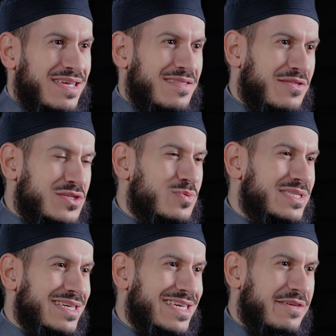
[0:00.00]
That this was
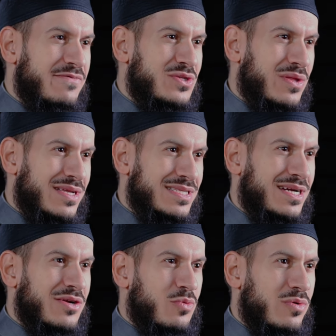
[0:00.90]
a gift to the
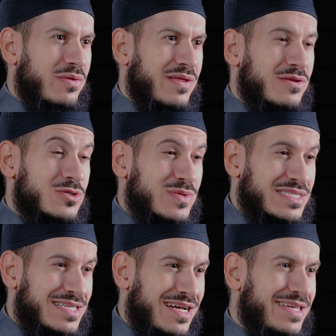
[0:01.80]
entire world, that this was
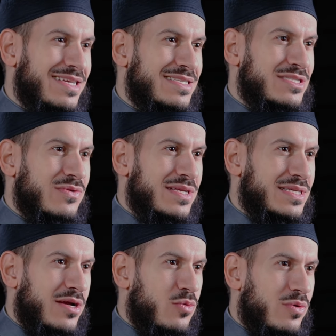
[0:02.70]
guidance to the
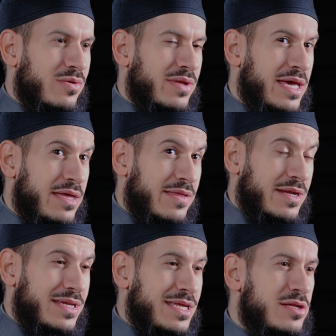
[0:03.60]
entire world, that it
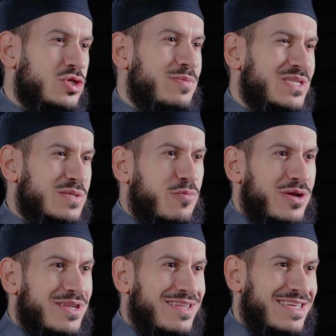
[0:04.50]
needed to be spread